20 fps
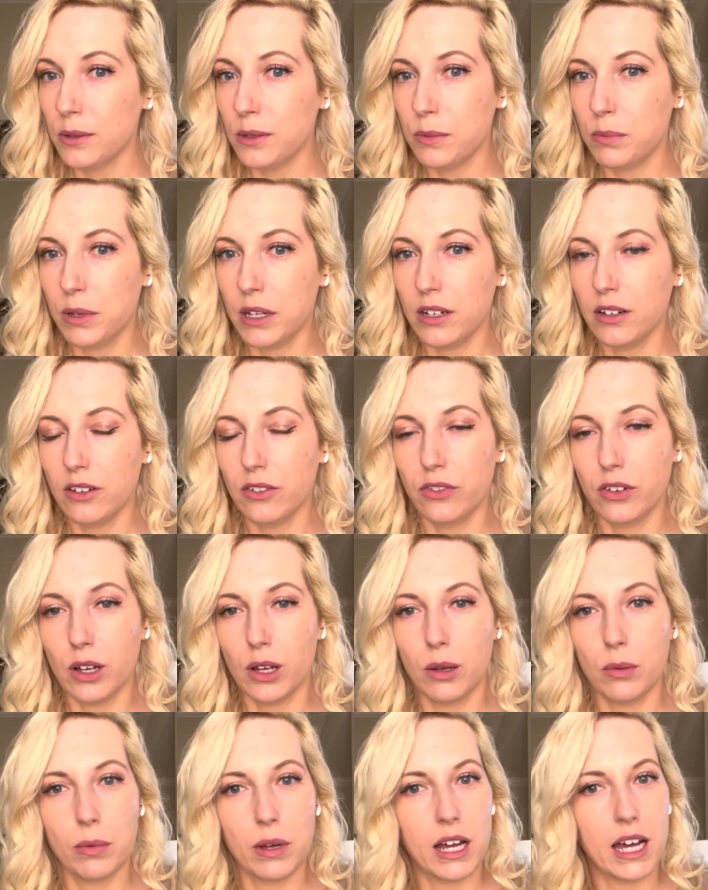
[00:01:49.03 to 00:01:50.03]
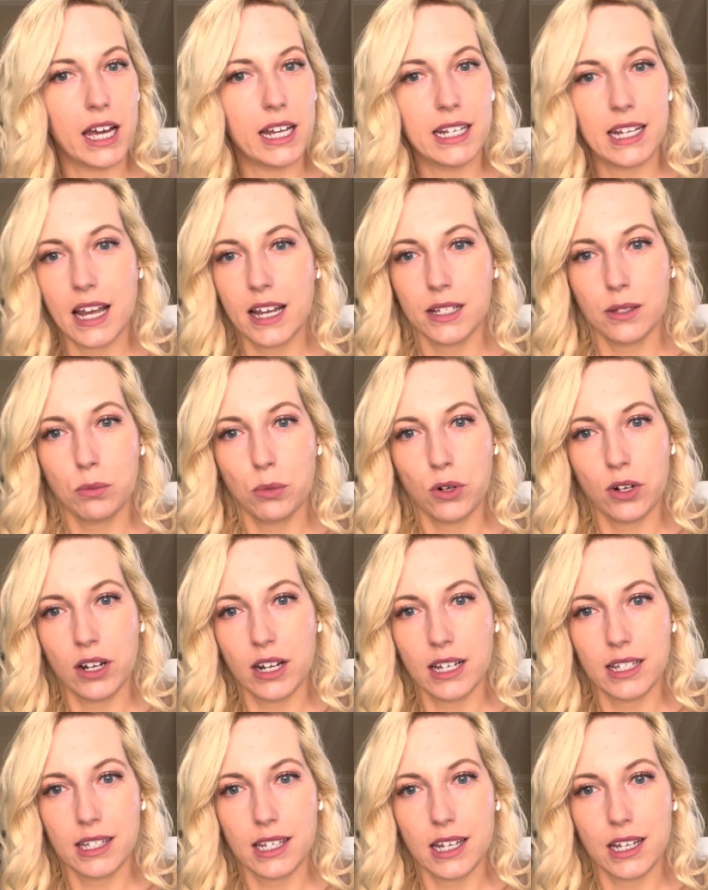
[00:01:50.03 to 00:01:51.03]
is beautiful, but next
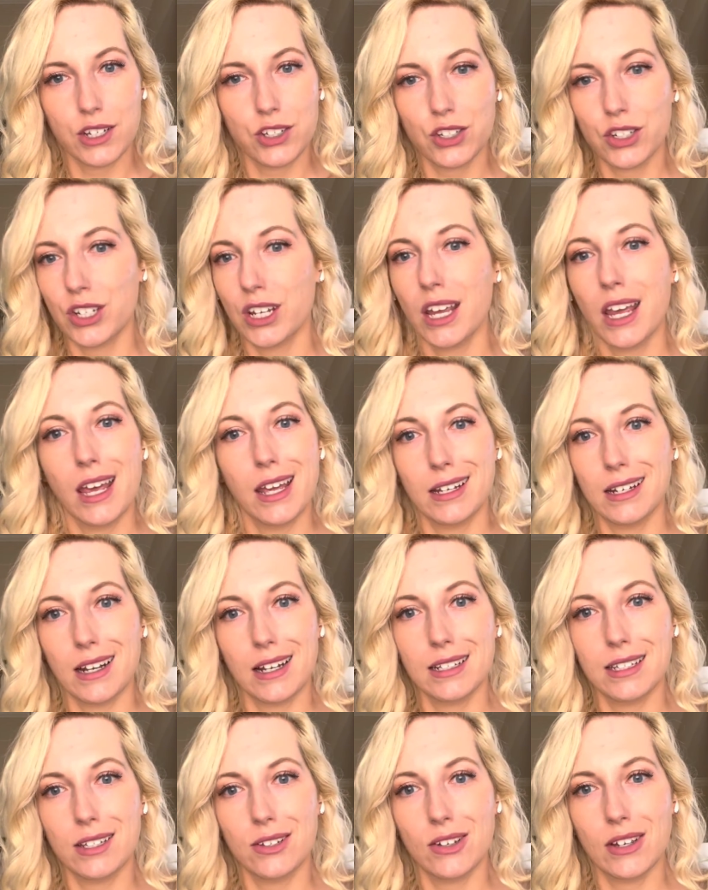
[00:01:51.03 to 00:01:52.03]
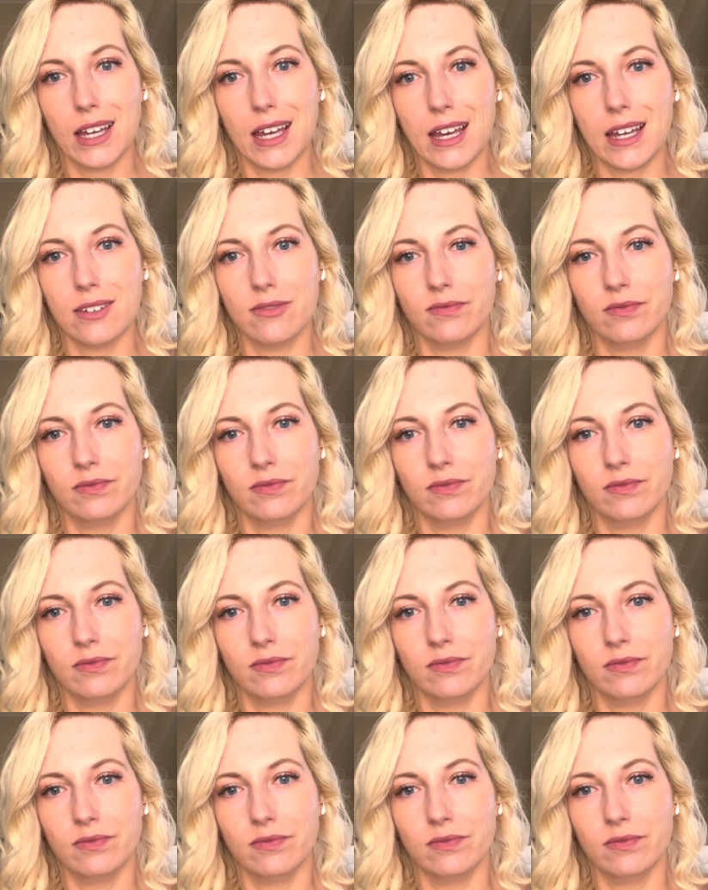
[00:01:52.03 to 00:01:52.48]
morning, Sitch, not too good.